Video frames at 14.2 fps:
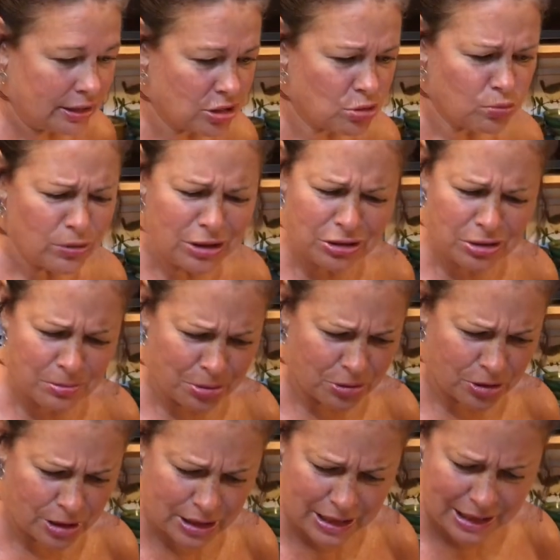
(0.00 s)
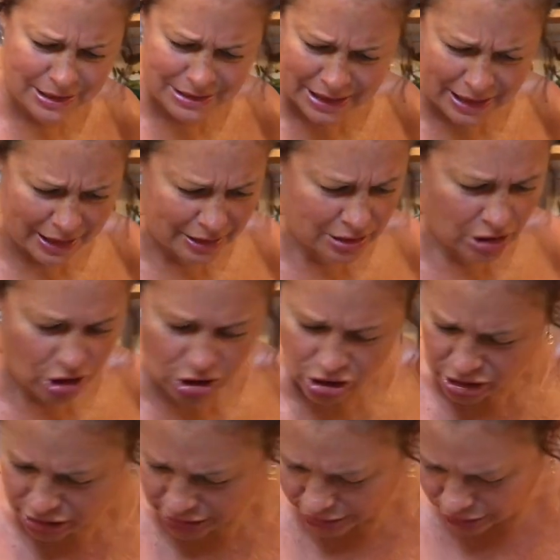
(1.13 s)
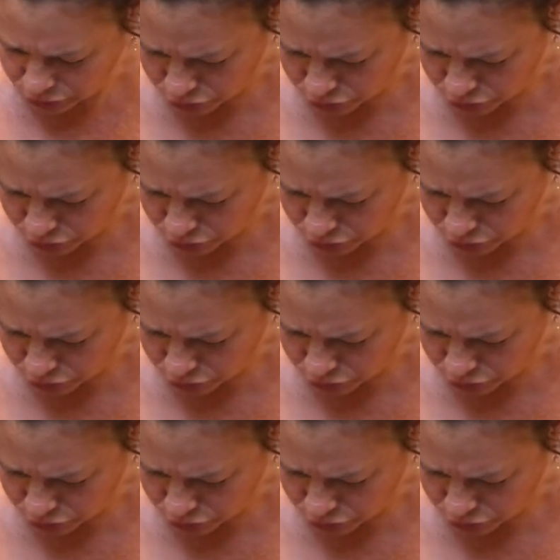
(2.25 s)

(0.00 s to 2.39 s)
It's real important not to add the garlic